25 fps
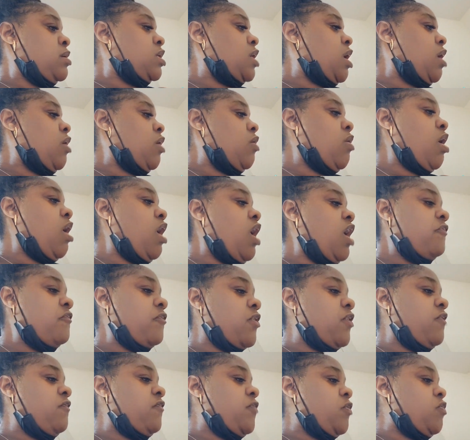Don't
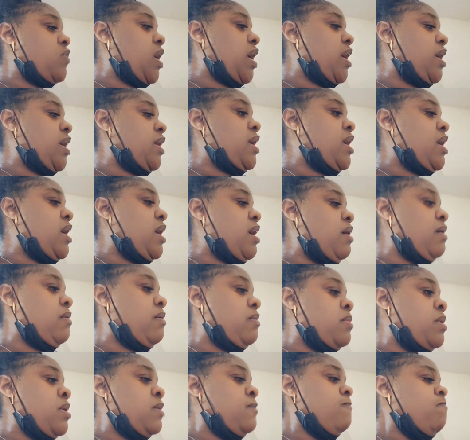offer if you can't help.
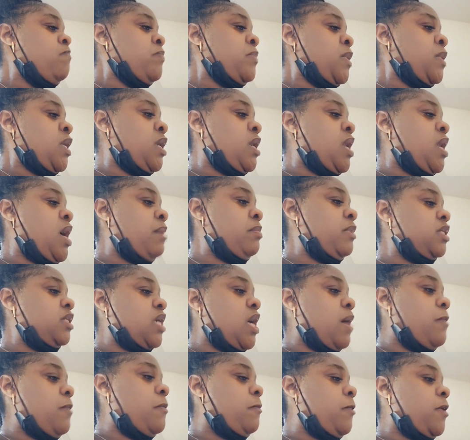And I'm the
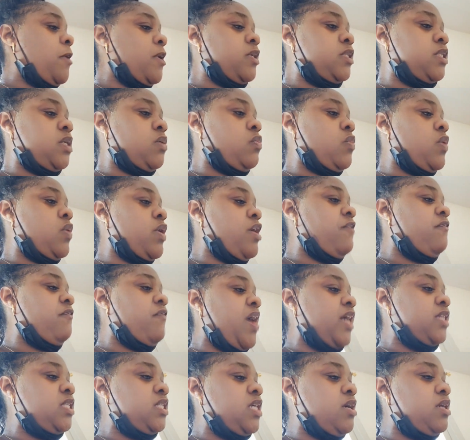type of person where if
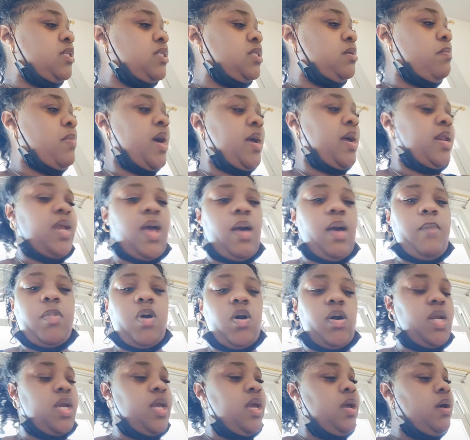I tell somebody I'm
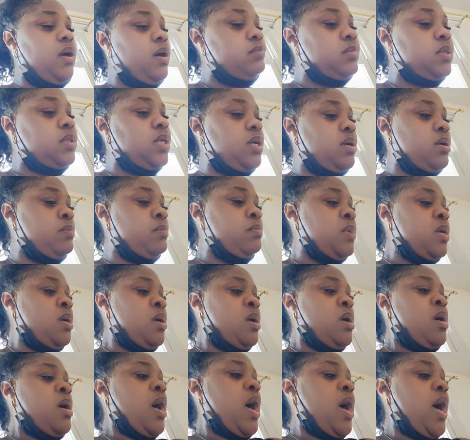going to help them,
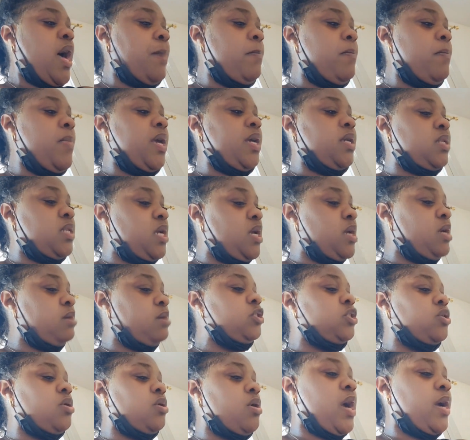I make damn
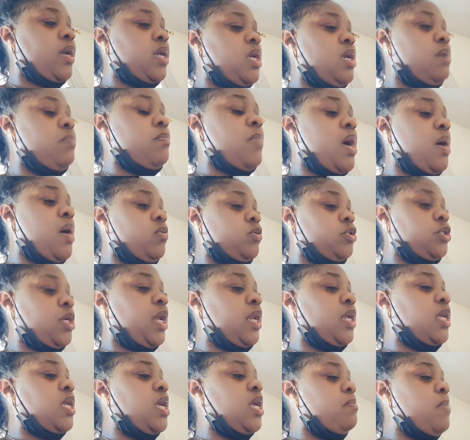sure I
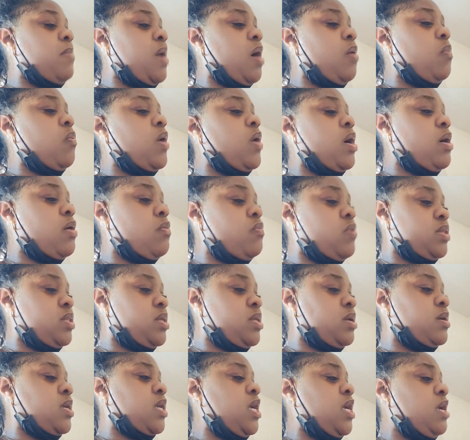try to keep my
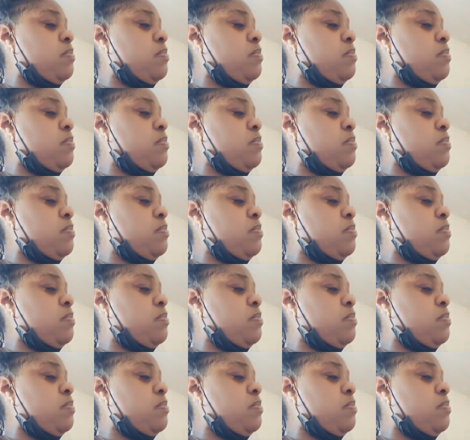word.